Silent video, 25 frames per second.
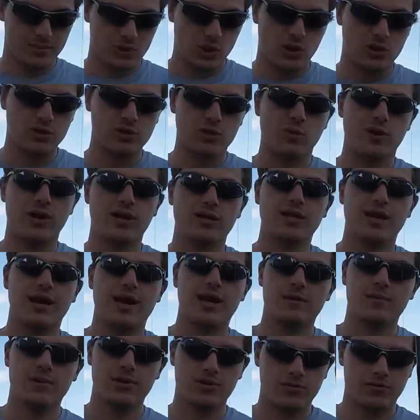Also wanted to
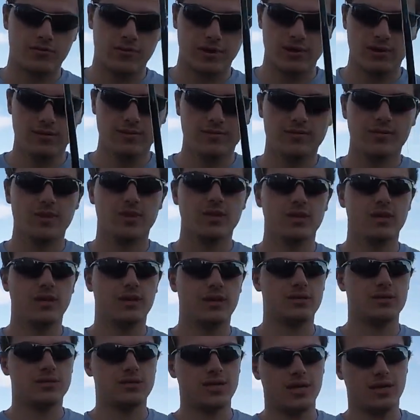add about the reel.
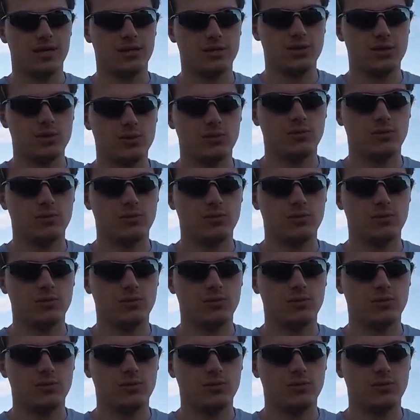It says